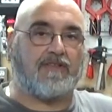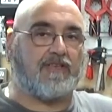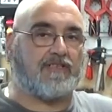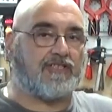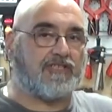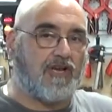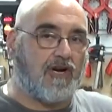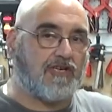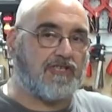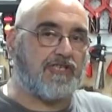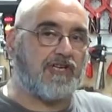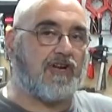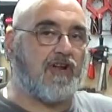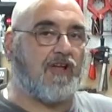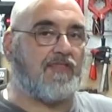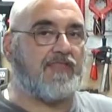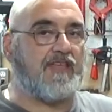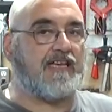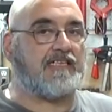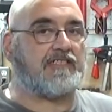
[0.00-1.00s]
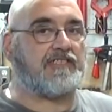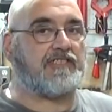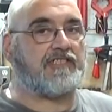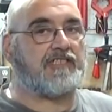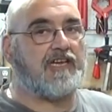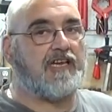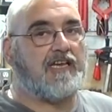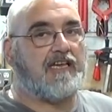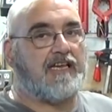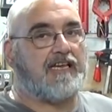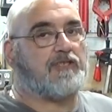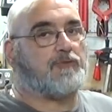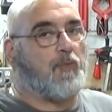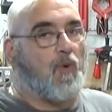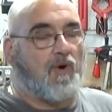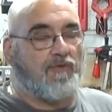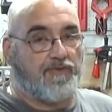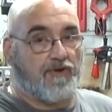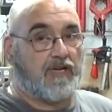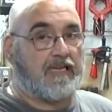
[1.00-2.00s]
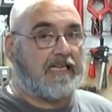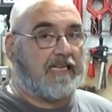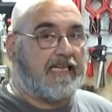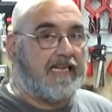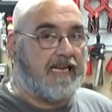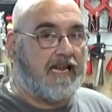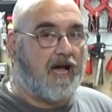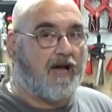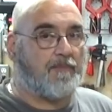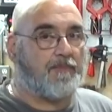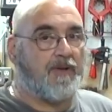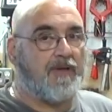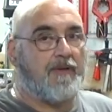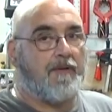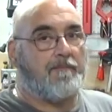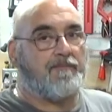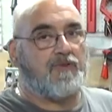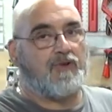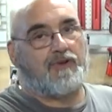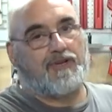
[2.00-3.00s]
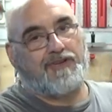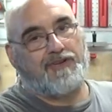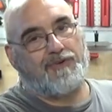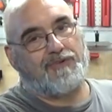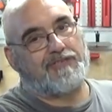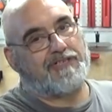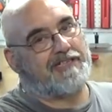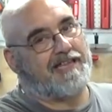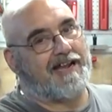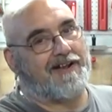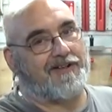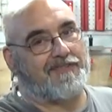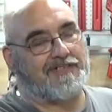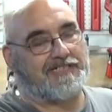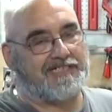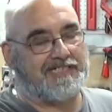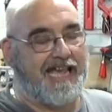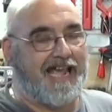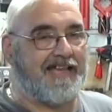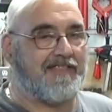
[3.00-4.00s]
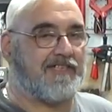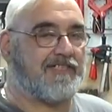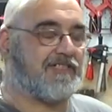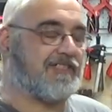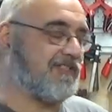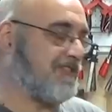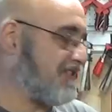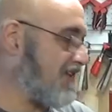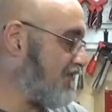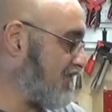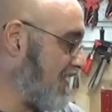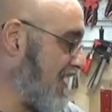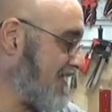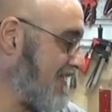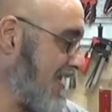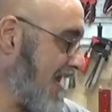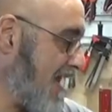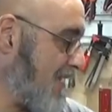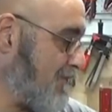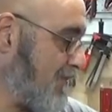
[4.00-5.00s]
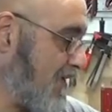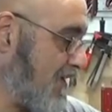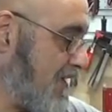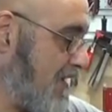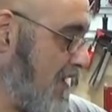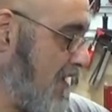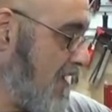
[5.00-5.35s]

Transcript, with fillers: the suction on this is more for cleanup. You could use it like on the sanders and stuff like that, but